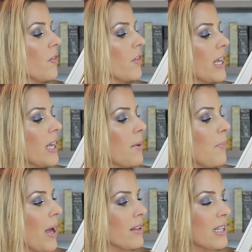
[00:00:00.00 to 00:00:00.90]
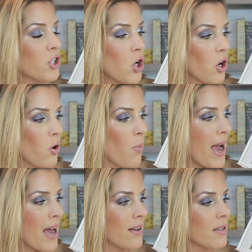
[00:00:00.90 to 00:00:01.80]
the Balancing Charcoal
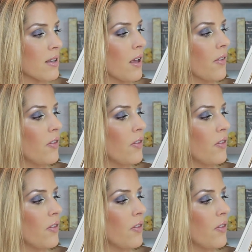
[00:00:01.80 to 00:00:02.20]
Mask,